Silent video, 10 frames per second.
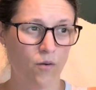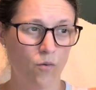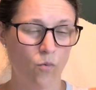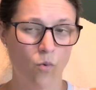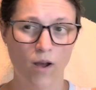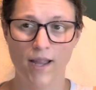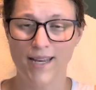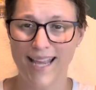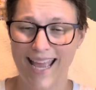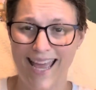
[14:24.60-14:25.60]

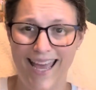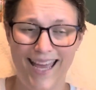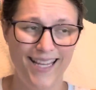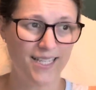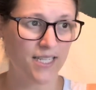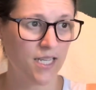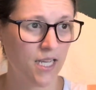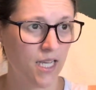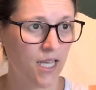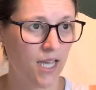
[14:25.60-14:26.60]
white hat.
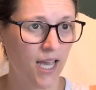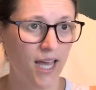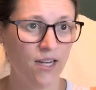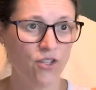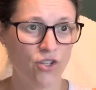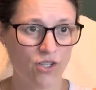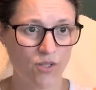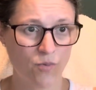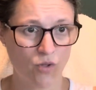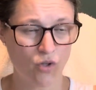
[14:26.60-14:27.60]
Had an
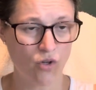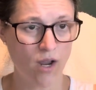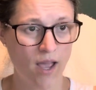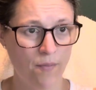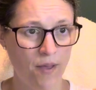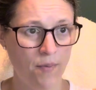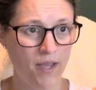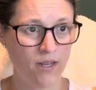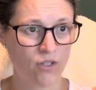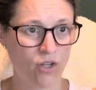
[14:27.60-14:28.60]
adjustable strap. I
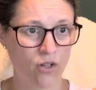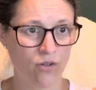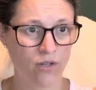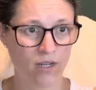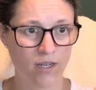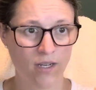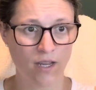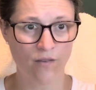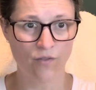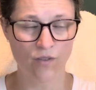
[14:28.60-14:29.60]
paid
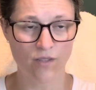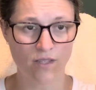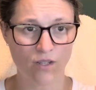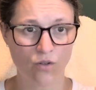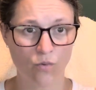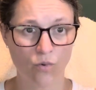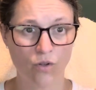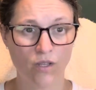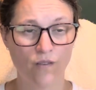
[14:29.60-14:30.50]
$1.99 for this at Goodwill in